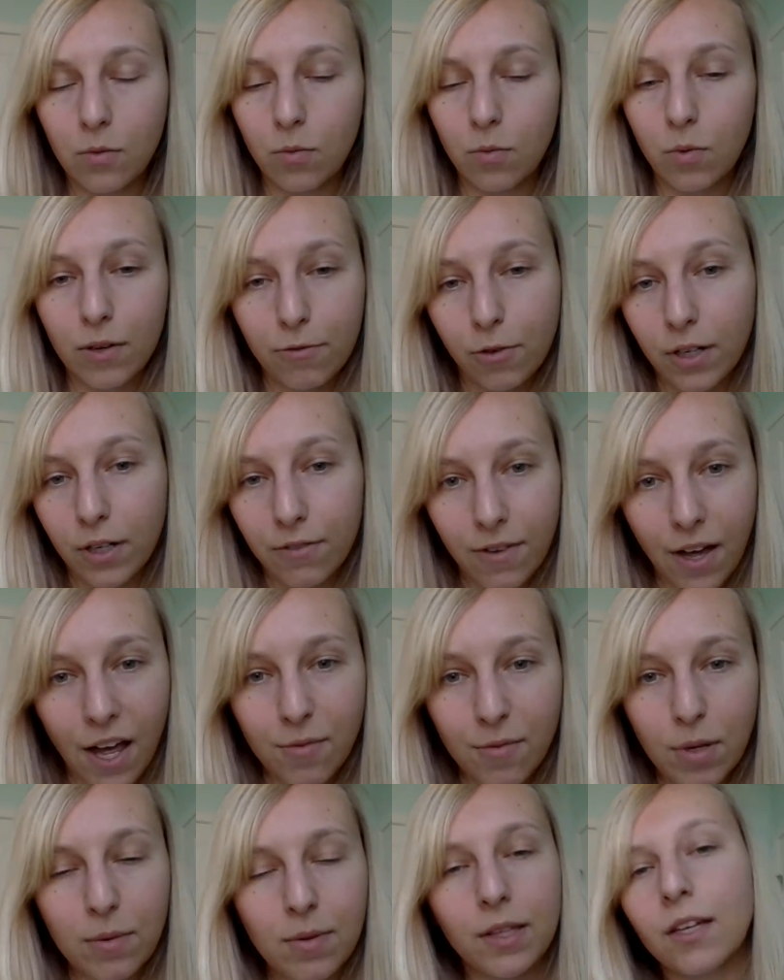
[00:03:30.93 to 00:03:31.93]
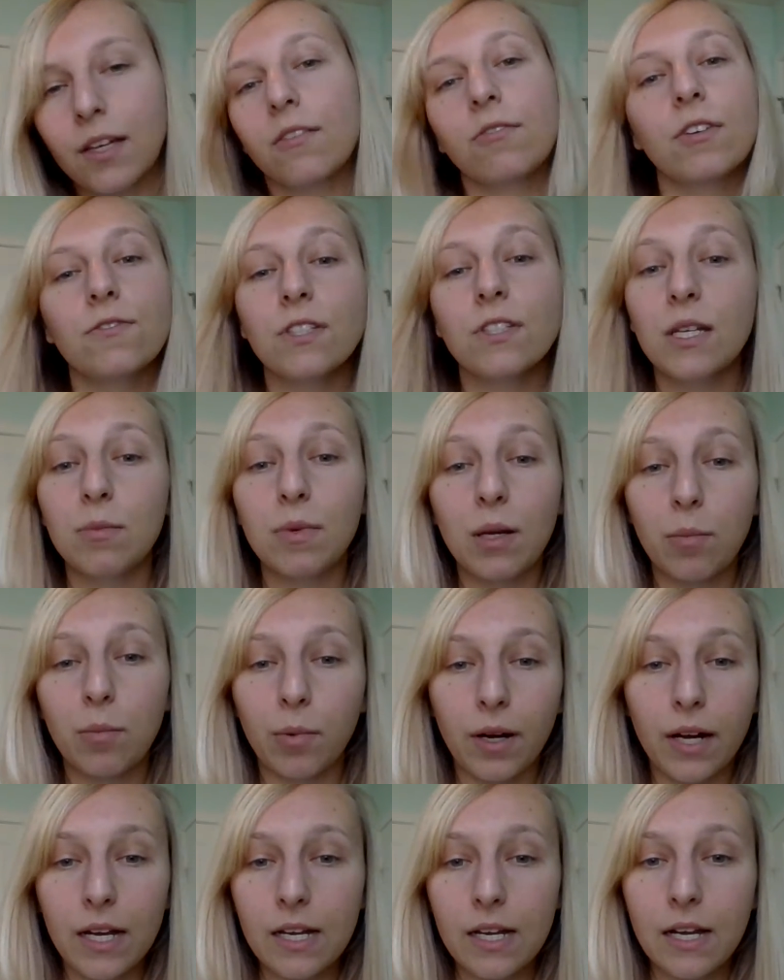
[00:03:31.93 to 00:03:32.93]
1:45 maybe they get a 15-minute
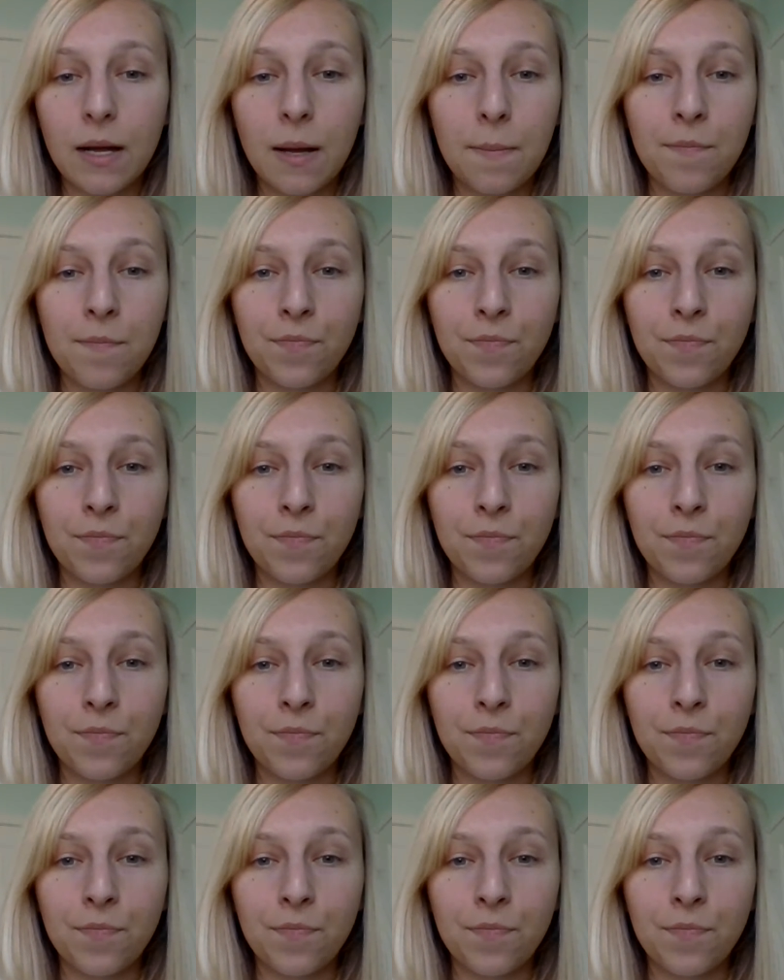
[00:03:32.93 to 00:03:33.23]
break